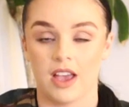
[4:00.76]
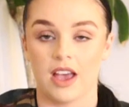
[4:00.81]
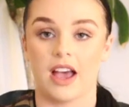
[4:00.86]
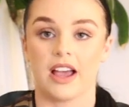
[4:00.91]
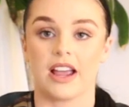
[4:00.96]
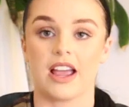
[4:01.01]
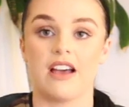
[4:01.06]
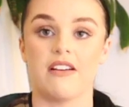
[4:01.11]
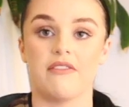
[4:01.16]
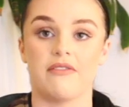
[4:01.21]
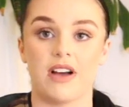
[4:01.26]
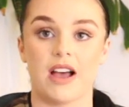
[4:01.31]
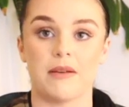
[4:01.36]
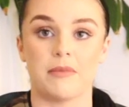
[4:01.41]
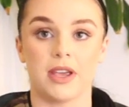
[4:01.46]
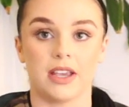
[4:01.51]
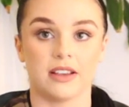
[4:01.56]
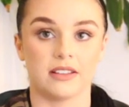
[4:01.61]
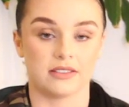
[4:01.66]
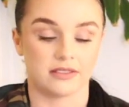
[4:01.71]
Okay, I'm
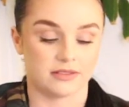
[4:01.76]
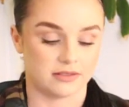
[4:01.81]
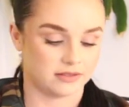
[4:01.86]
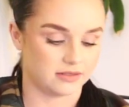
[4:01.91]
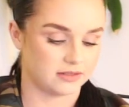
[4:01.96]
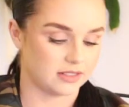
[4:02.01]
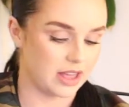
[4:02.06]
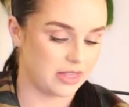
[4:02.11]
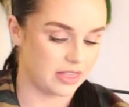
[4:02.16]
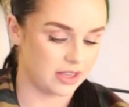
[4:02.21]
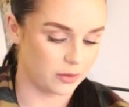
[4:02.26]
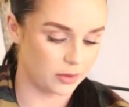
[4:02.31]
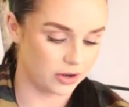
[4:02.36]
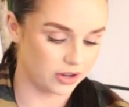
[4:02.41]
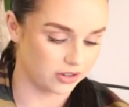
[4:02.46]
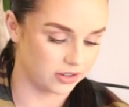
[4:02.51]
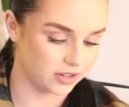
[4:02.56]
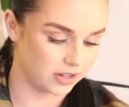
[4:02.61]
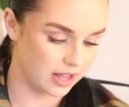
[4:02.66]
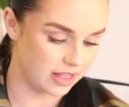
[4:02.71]
vibing. I think we're
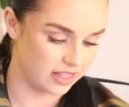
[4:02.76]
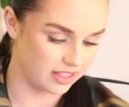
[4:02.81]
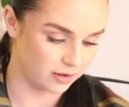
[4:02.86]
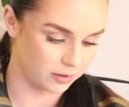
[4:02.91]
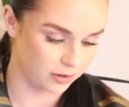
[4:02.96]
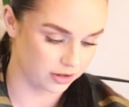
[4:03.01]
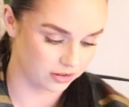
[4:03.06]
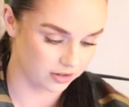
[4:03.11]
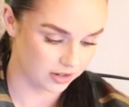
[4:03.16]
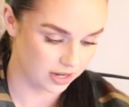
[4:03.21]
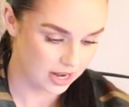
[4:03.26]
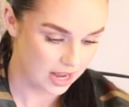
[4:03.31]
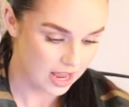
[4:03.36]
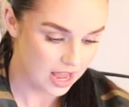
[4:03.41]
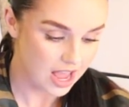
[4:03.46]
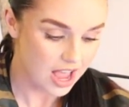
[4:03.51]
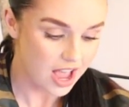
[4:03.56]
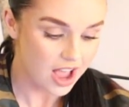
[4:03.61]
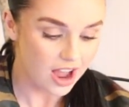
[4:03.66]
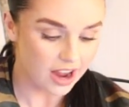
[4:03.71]
good.
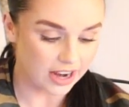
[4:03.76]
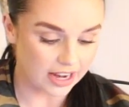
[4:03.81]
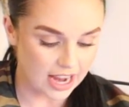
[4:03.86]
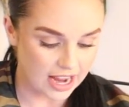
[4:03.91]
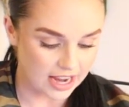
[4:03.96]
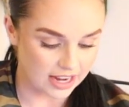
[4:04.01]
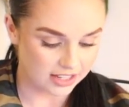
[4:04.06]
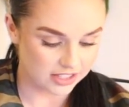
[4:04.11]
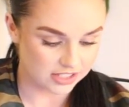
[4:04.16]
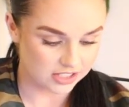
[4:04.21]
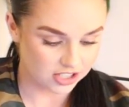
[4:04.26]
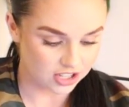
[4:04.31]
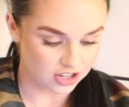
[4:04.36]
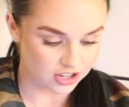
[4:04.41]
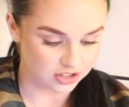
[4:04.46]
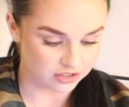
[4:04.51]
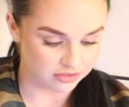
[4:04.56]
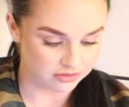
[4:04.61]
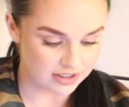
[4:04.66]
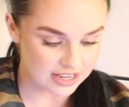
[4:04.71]
Okay, so
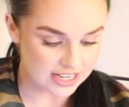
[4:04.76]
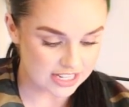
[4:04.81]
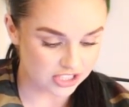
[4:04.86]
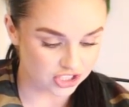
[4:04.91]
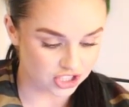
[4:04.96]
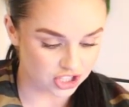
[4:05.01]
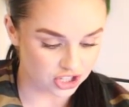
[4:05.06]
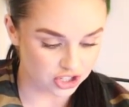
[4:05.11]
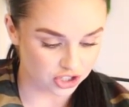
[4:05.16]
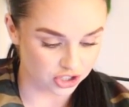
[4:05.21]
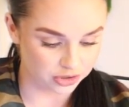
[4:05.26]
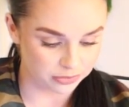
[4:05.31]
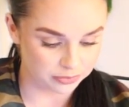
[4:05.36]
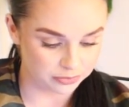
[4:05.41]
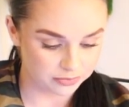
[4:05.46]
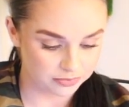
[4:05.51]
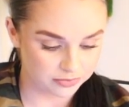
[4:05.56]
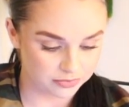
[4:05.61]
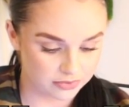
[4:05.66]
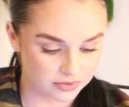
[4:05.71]
resume.
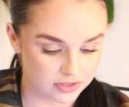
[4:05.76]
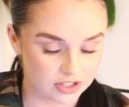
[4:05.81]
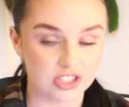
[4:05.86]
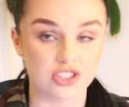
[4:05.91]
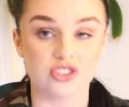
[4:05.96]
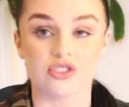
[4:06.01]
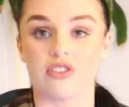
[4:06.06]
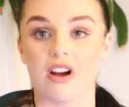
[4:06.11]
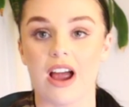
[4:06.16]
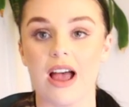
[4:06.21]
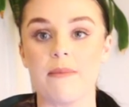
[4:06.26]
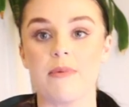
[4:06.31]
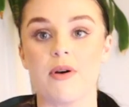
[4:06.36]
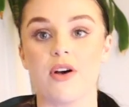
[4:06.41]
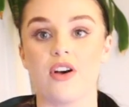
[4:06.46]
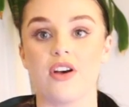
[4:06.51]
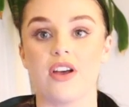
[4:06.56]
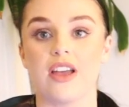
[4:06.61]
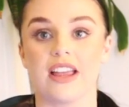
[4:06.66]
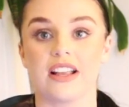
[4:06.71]
Describe
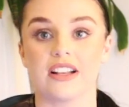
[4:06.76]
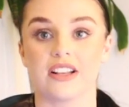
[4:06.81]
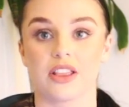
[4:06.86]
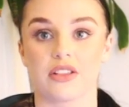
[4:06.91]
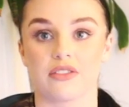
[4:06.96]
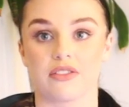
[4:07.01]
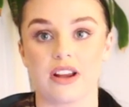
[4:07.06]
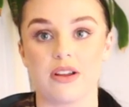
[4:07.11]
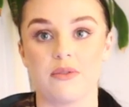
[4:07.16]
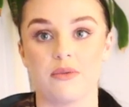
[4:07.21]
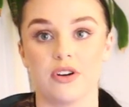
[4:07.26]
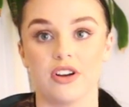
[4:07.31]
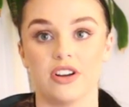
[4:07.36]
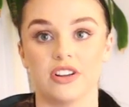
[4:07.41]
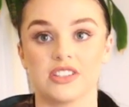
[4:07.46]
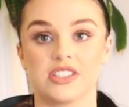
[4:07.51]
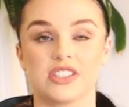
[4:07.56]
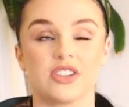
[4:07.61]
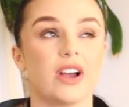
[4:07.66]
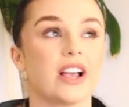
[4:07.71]
her in 3
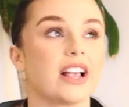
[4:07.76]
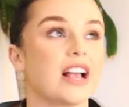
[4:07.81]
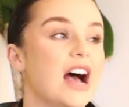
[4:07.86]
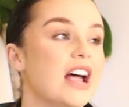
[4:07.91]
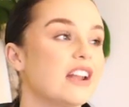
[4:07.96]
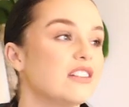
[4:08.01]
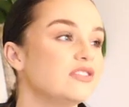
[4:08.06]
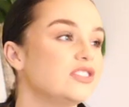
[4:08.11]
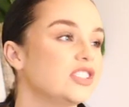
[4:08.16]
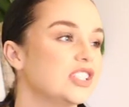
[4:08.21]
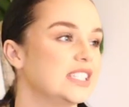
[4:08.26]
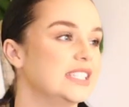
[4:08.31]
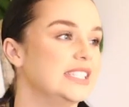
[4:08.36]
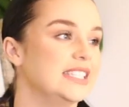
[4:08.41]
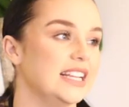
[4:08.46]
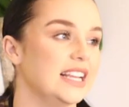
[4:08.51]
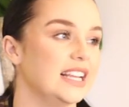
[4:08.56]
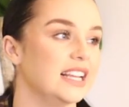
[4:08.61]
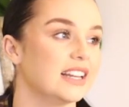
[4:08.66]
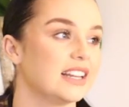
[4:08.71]
words. So I kind of just
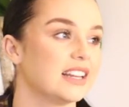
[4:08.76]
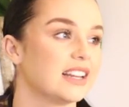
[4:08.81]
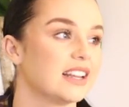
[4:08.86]
did,